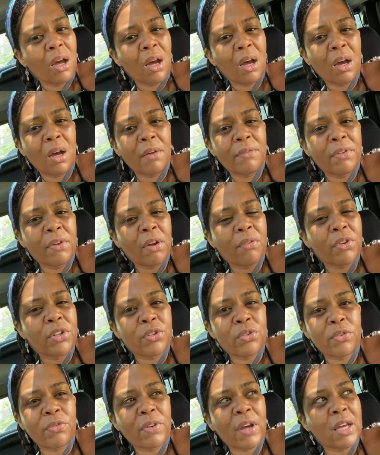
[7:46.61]
If you ever
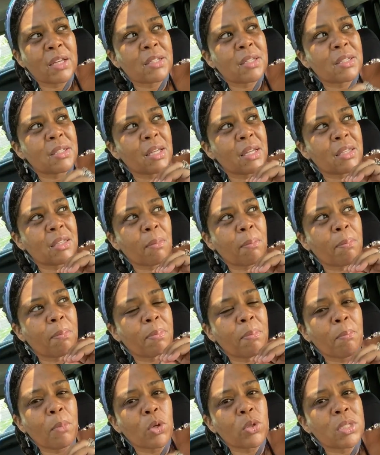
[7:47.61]
do a fast, it's like the
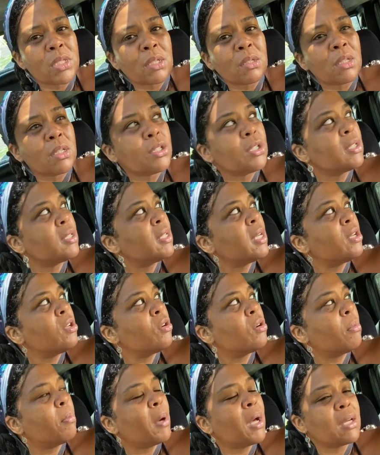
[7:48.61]
most delicious thing you
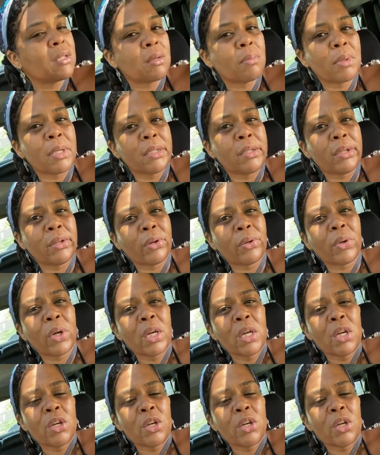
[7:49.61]
could possibly do.